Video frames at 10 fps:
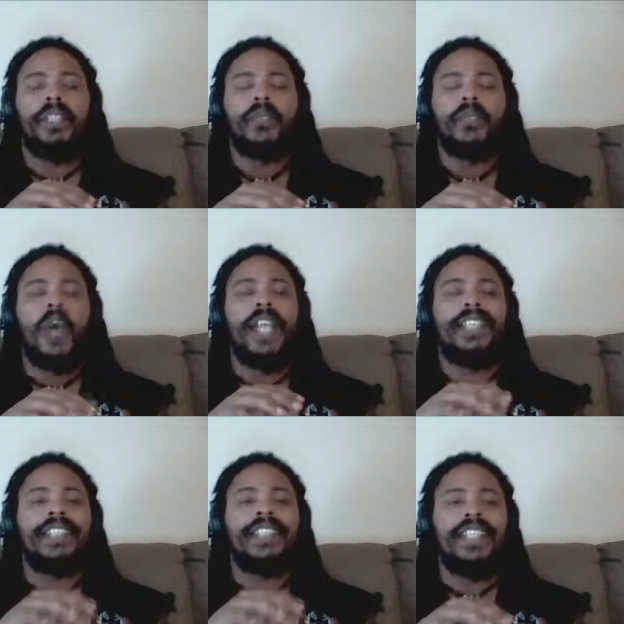why it's
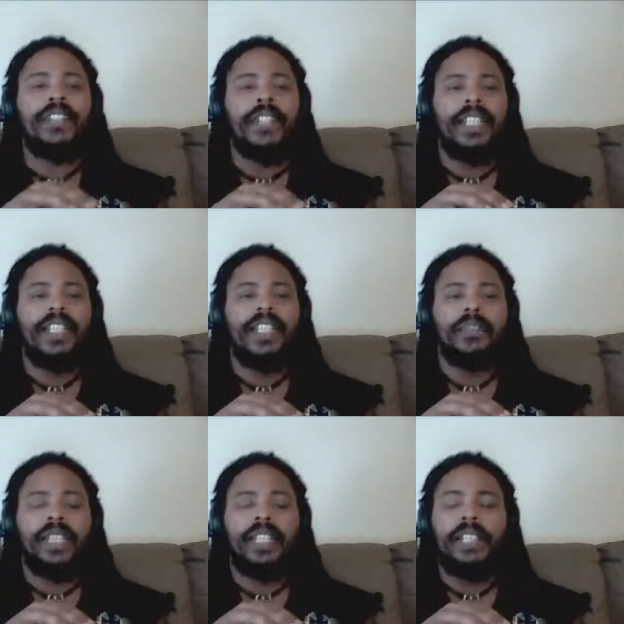sacred is
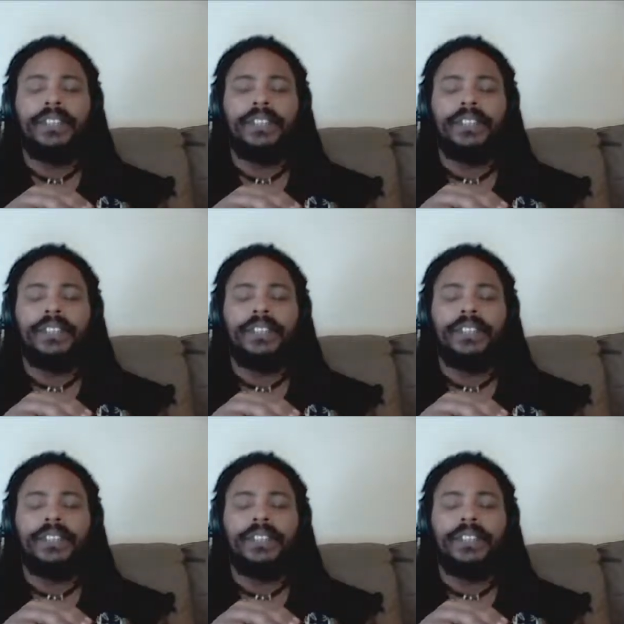because